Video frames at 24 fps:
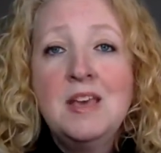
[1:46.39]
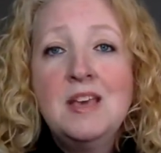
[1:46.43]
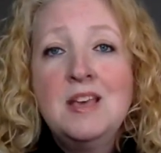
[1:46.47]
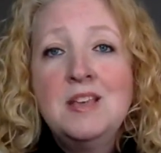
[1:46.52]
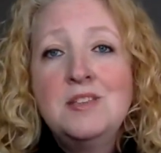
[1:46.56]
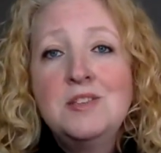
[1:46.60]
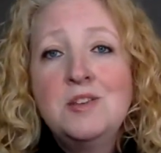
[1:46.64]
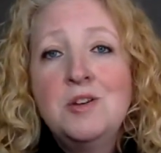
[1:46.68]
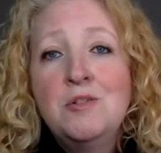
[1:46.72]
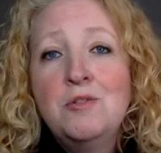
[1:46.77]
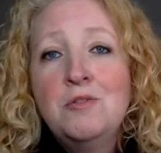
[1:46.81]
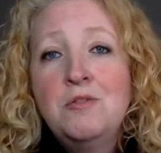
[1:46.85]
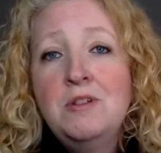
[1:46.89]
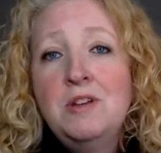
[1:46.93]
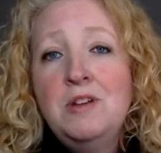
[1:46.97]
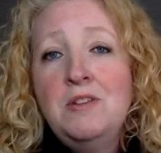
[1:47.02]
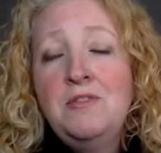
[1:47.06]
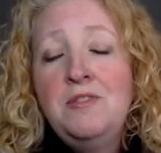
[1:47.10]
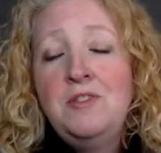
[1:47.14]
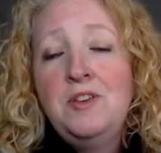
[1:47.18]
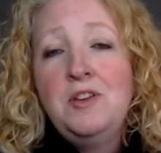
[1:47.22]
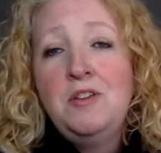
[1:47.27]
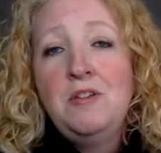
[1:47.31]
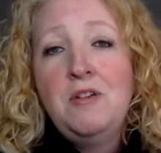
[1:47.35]
So,
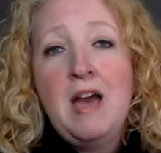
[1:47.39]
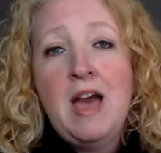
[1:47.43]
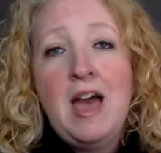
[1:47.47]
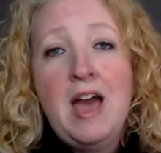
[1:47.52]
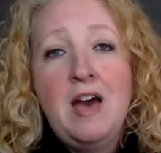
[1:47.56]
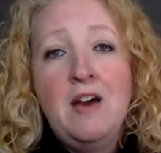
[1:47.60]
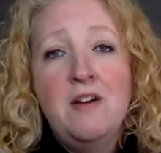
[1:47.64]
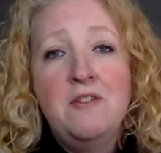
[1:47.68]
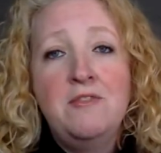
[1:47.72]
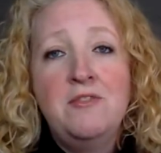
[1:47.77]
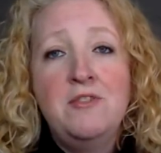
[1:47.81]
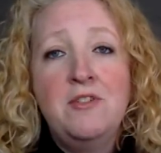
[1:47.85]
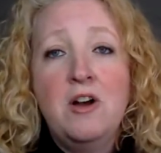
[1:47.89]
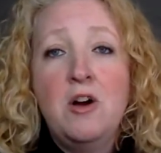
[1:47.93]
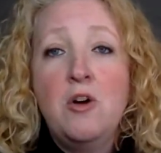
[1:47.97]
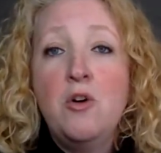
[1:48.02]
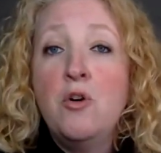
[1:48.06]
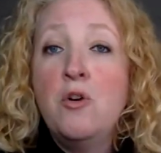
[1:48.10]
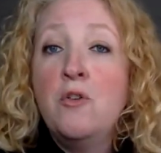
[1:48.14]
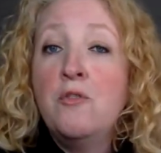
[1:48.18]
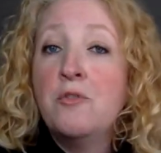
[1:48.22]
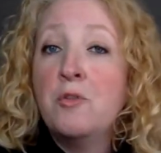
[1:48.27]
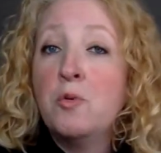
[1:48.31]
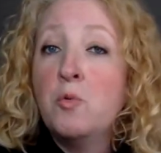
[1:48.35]
if you have
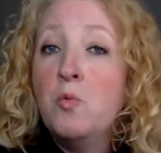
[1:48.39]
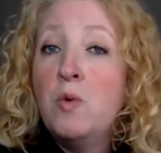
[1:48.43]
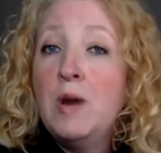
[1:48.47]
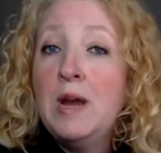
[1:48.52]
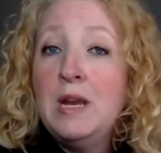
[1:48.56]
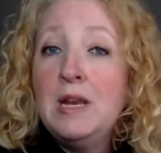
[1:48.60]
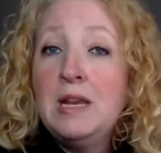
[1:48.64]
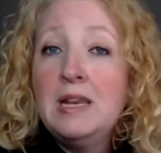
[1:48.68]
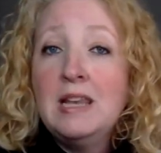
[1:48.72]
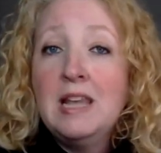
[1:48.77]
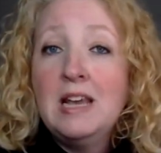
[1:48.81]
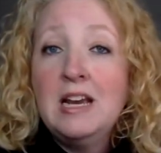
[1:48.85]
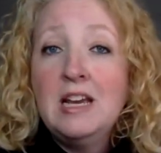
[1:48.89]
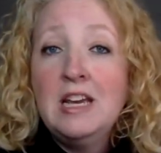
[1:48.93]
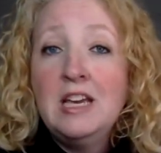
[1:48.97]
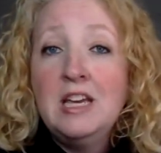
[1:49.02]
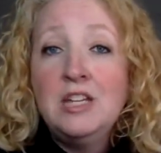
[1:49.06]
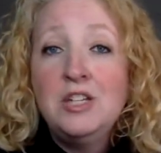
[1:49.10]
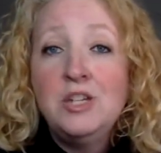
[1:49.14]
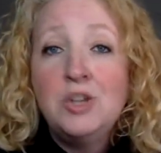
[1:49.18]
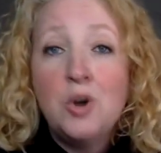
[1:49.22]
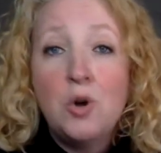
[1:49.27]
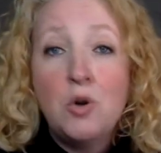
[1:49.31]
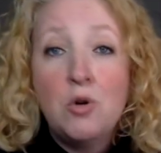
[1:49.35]
overweight
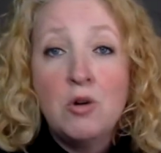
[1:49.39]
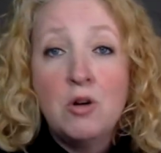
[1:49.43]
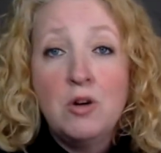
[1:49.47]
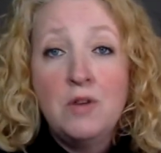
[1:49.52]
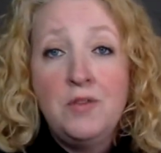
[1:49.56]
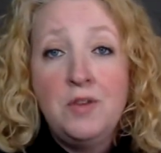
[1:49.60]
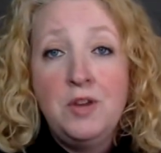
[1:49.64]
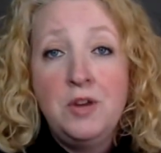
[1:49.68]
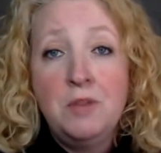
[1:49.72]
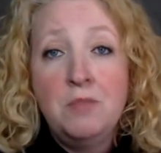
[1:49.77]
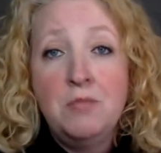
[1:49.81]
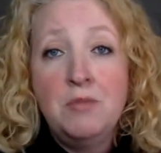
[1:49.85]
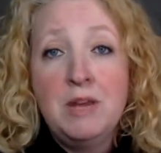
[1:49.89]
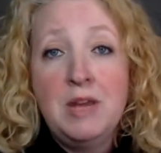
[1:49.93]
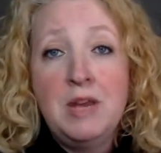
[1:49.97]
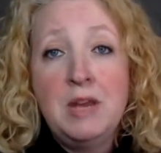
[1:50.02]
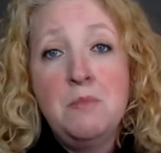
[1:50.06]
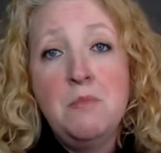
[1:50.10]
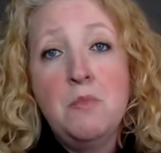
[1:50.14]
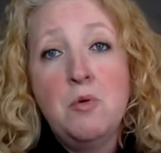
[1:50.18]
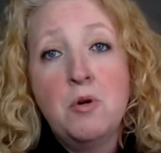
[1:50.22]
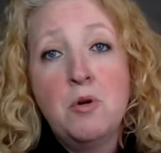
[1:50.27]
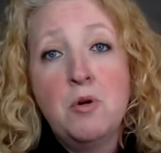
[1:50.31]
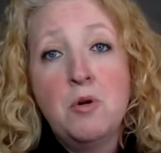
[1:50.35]
luggage or if you're bringing
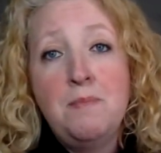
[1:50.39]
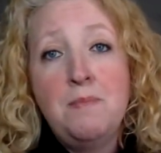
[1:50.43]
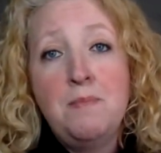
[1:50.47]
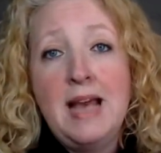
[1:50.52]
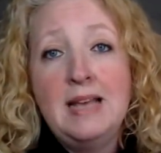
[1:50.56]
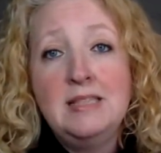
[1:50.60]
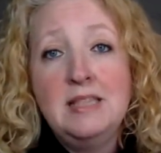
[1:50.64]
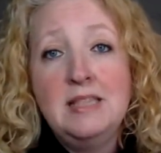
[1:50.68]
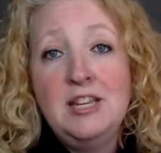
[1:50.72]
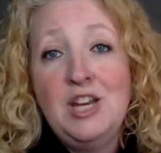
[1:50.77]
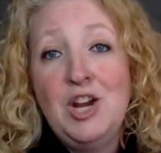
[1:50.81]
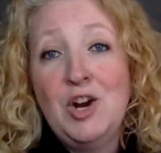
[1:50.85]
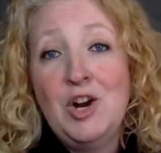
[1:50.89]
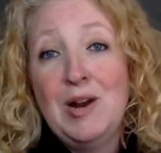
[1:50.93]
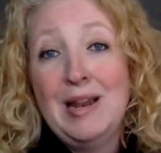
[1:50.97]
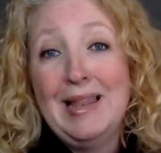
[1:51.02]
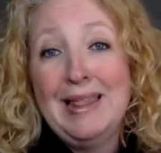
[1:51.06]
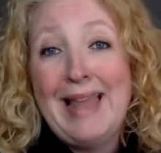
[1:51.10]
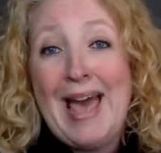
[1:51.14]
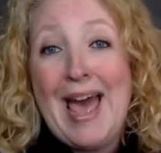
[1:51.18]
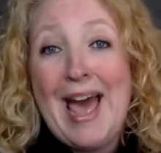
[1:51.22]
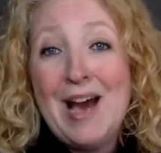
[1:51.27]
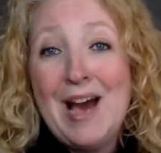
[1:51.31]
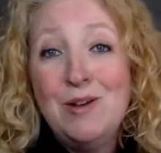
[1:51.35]
more bags than you're
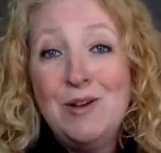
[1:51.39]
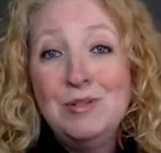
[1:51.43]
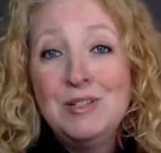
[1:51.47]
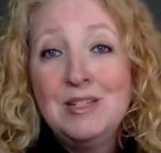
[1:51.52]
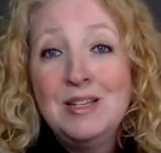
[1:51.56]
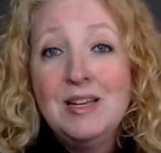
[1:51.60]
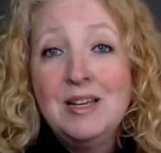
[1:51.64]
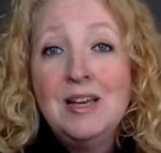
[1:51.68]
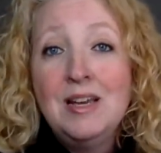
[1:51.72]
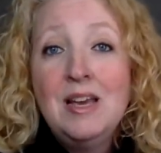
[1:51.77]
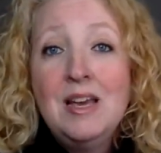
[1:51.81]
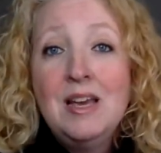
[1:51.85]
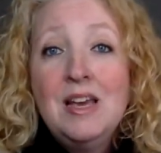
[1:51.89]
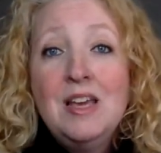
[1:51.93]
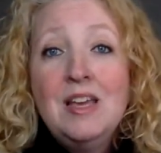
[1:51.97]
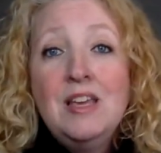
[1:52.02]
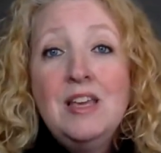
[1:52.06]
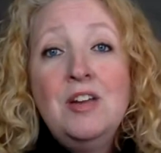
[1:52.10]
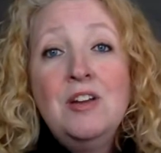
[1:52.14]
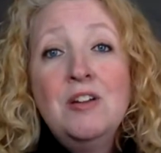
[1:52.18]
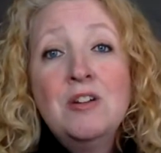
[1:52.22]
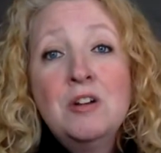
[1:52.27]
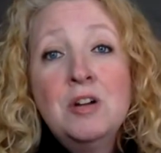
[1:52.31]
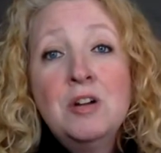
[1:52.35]
allowed,
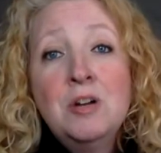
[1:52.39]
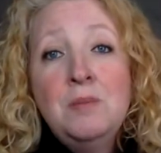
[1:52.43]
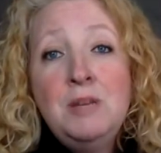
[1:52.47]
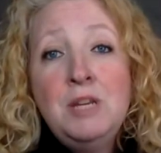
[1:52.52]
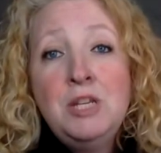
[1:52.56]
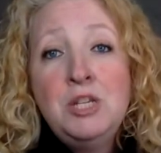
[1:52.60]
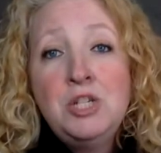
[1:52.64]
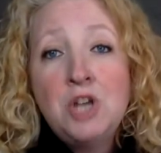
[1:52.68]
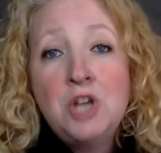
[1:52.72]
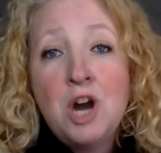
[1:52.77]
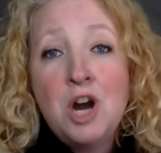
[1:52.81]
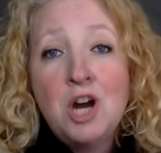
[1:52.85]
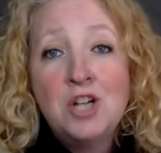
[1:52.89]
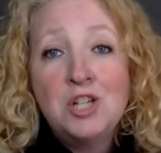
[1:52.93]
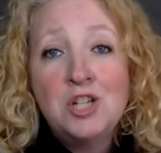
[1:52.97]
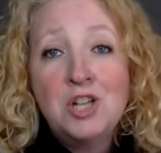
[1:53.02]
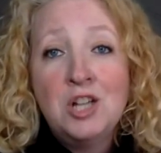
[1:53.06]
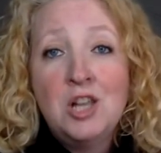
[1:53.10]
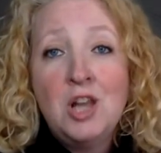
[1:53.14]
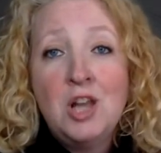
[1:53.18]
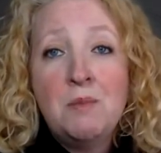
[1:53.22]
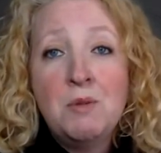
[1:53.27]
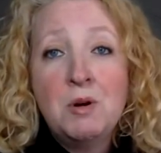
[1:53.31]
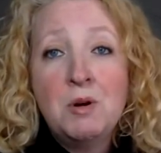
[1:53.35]
you're going to be charged a
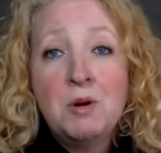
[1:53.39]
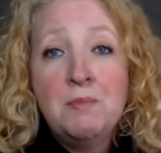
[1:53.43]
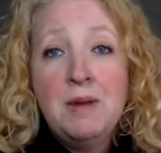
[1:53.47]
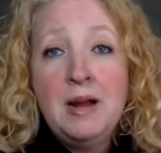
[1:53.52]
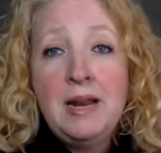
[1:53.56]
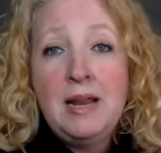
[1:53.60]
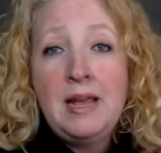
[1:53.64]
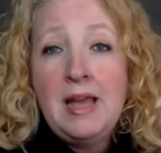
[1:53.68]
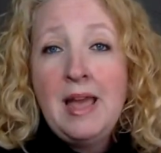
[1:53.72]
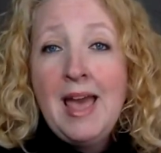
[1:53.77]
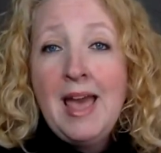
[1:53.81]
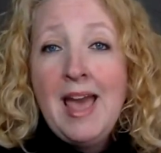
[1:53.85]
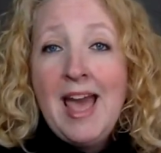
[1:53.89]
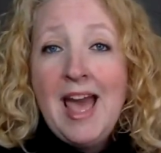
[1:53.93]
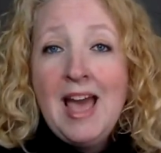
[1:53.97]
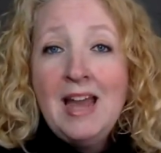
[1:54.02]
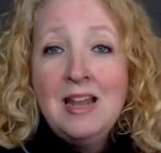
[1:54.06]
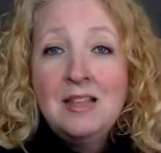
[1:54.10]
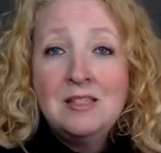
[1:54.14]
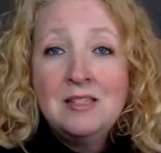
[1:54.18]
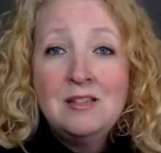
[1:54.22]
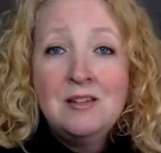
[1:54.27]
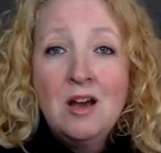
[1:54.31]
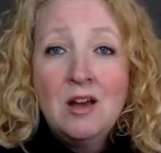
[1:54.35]
lot more money. And
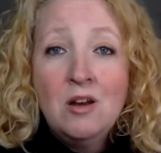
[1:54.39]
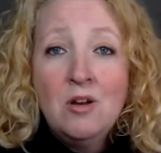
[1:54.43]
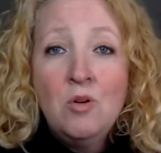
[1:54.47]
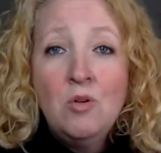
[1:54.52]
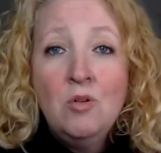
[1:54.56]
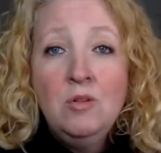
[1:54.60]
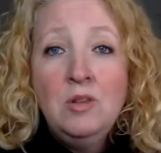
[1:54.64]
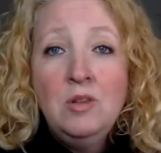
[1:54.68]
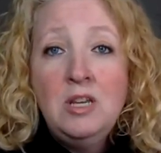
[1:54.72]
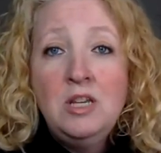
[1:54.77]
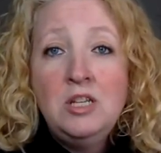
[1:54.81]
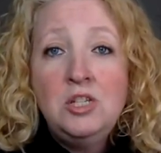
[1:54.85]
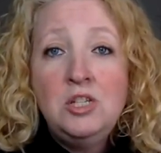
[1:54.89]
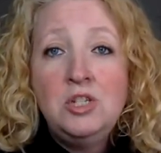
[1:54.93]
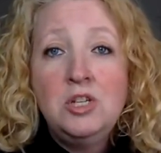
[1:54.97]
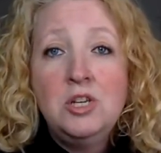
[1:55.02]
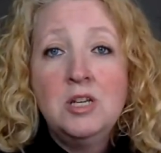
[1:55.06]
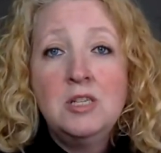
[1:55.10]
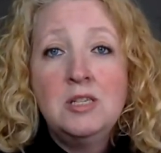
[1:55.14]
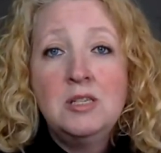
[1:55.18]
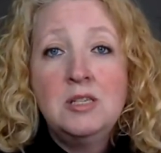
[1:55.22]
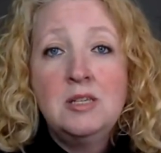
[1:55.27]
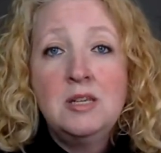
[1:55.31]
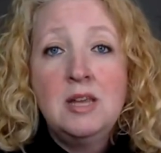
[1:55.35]
it's not only
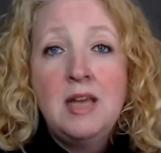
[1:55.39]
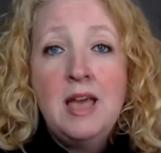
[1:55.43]
just,